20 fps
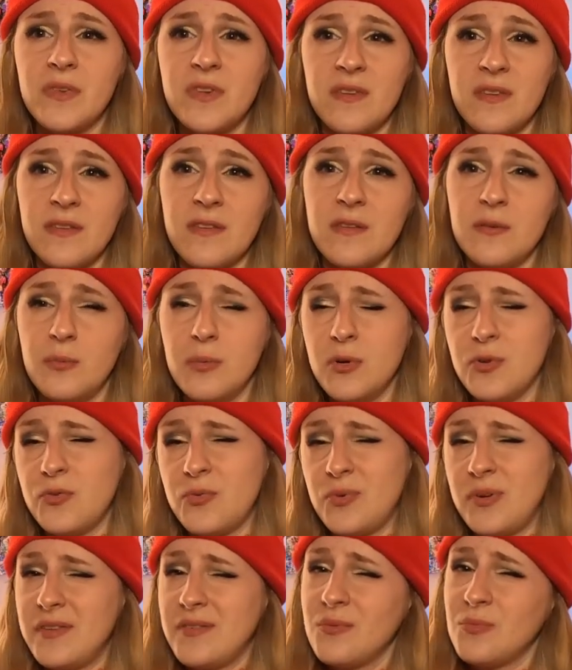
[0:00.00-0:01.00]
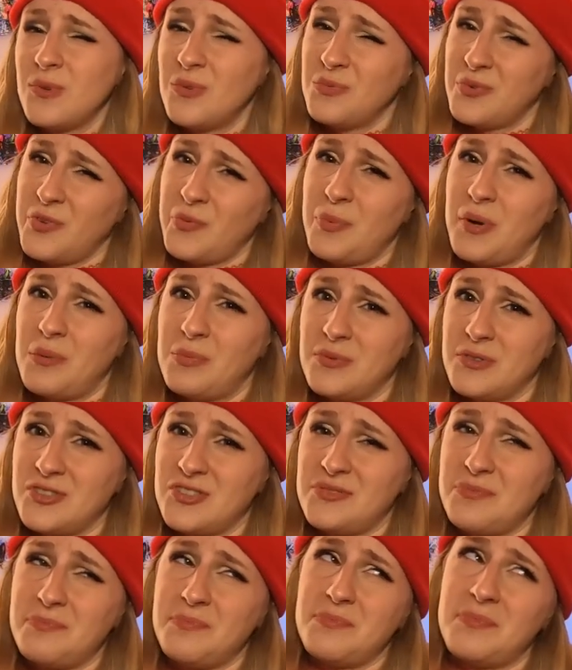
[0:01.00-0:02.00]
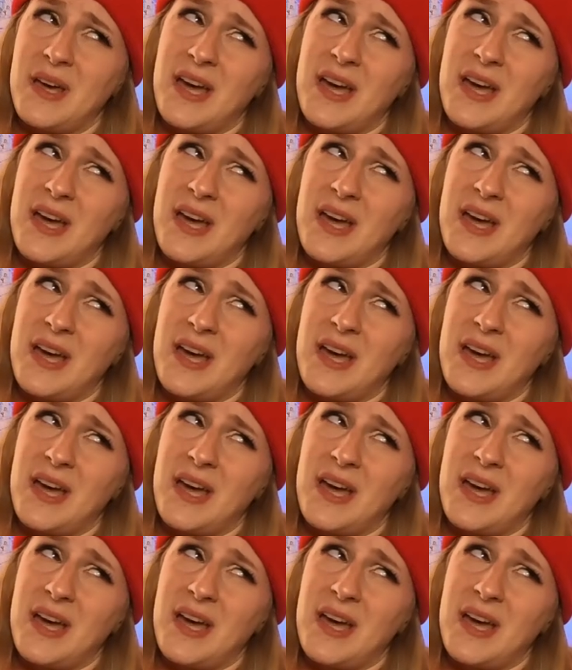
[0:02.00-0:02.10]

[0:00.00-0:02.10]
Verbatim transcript: since the most recent one was published